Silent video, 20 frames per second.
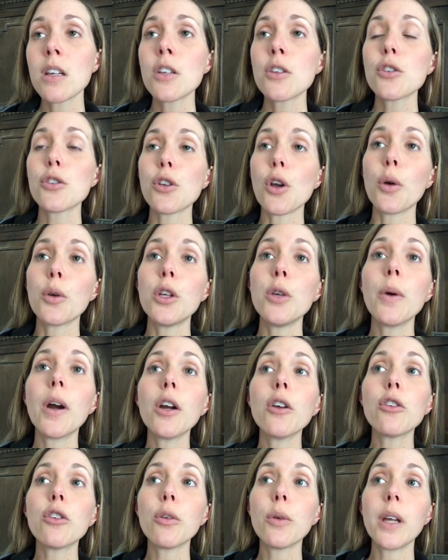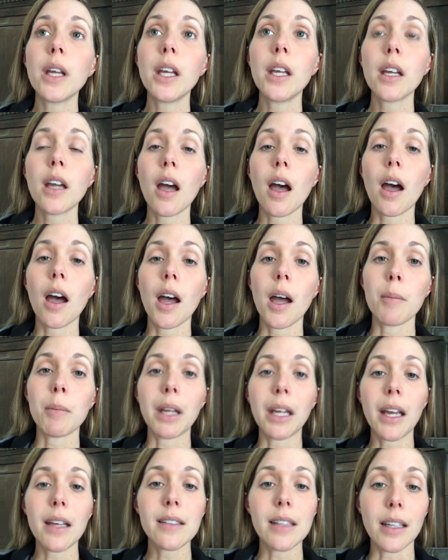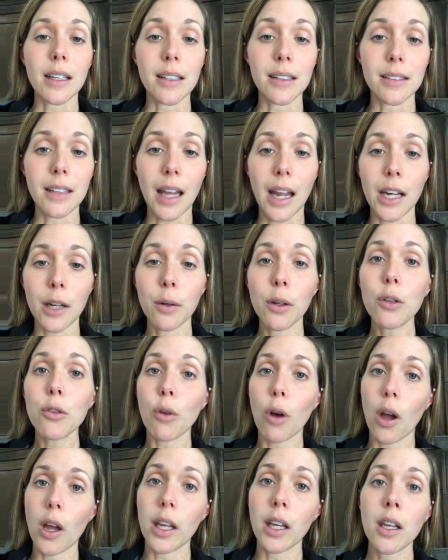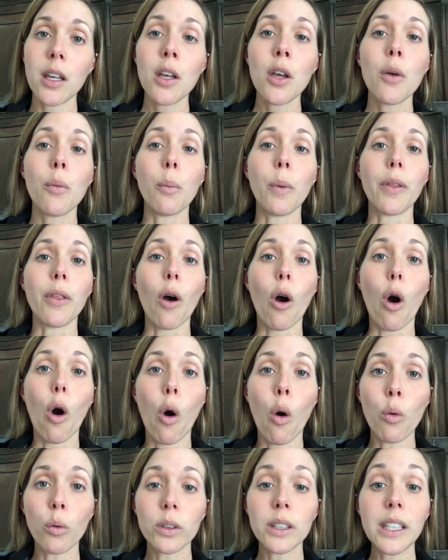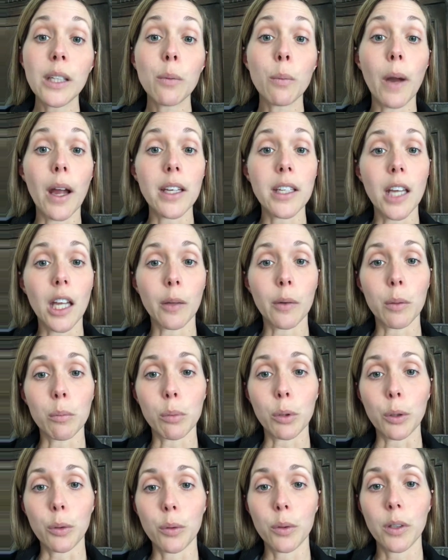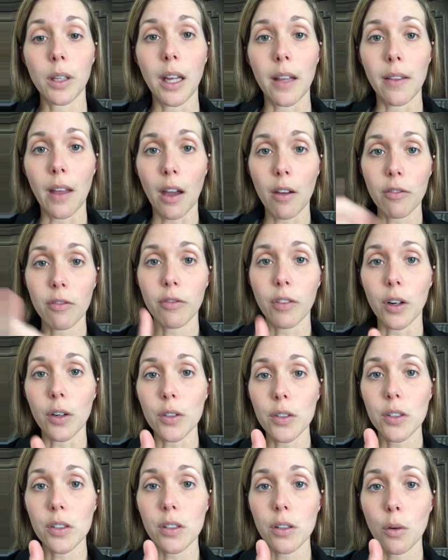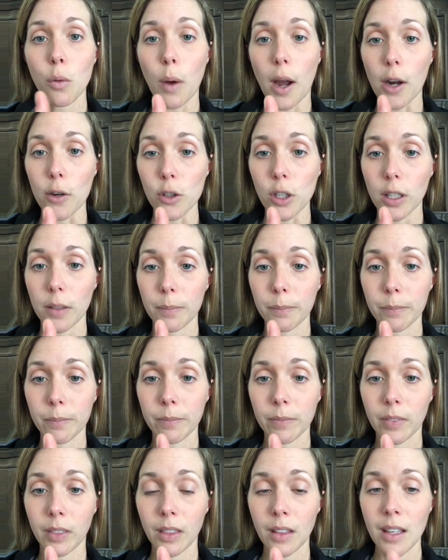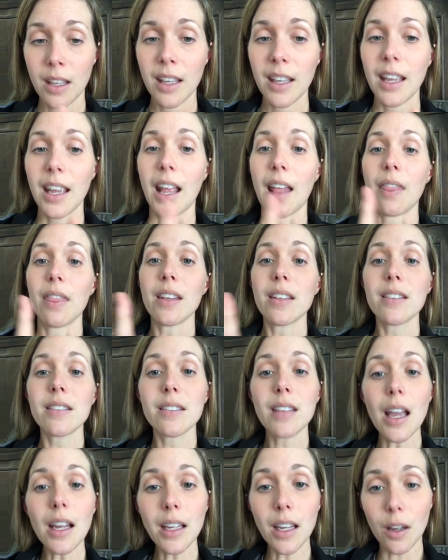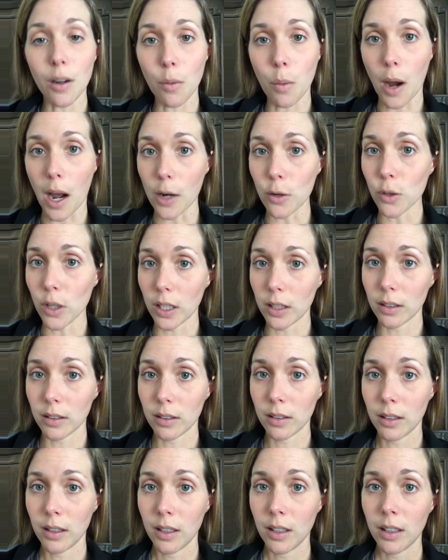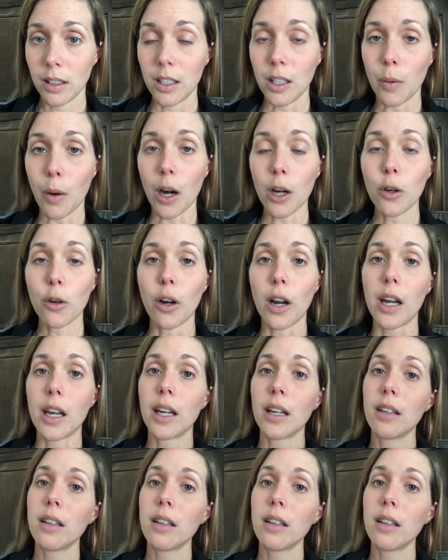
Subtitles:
So you are doing, like I said, a design or a drawing with only red, yellow, and blue in that first quadrant. In the second quadrant, you are creating